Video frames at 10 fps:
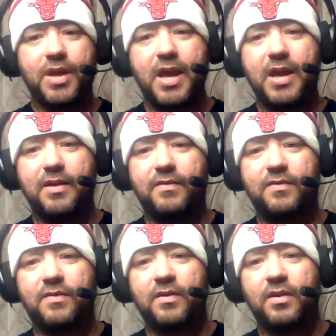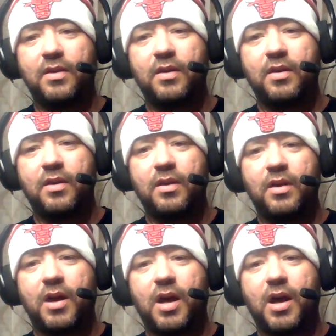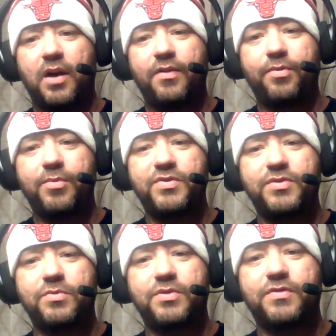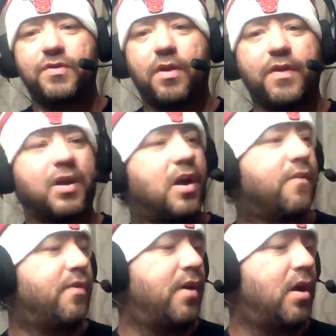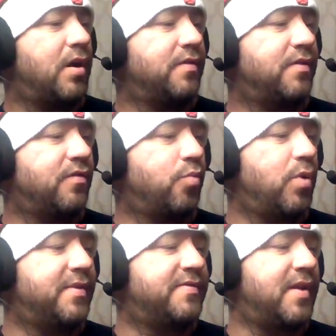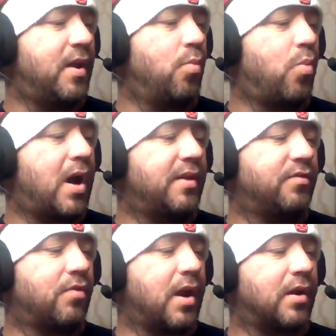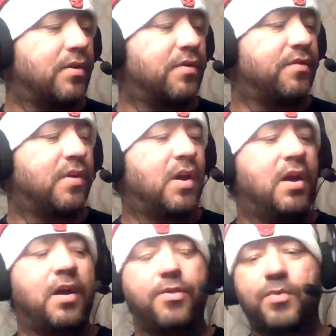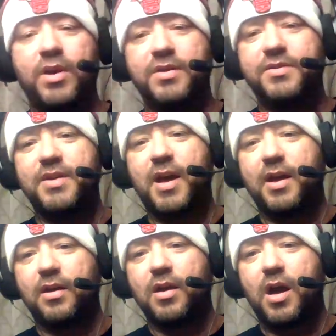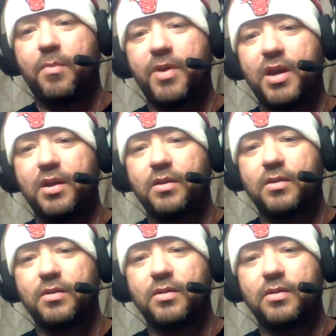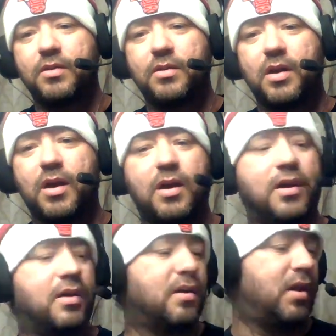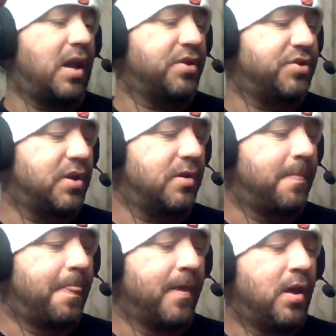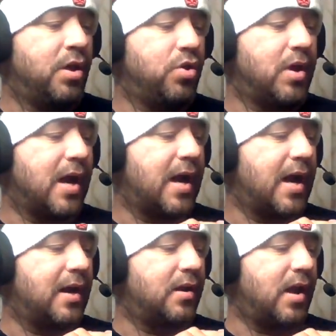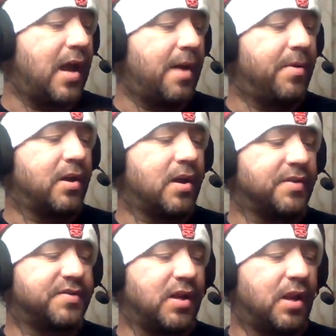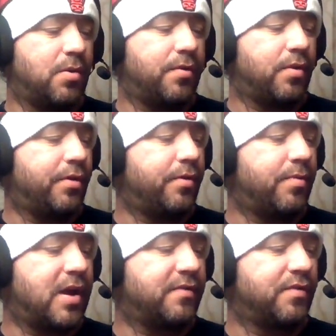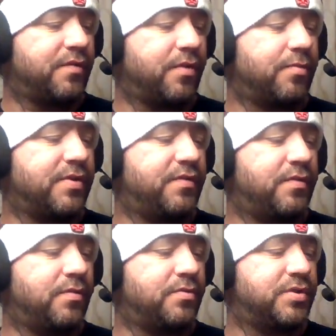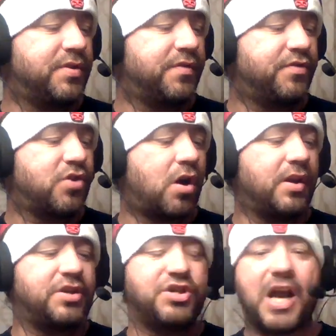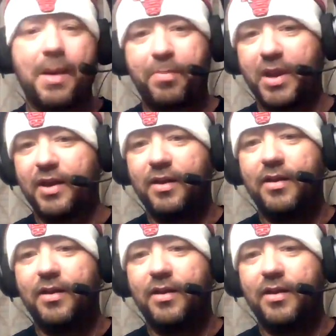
case. The Three Stooges are on the cover there, and it says Wits and Wisecrackers, 3-disc set comedy collection. You got Abbott and Costello, The Little Rascals and Three Stooges, Charlie Chaplin.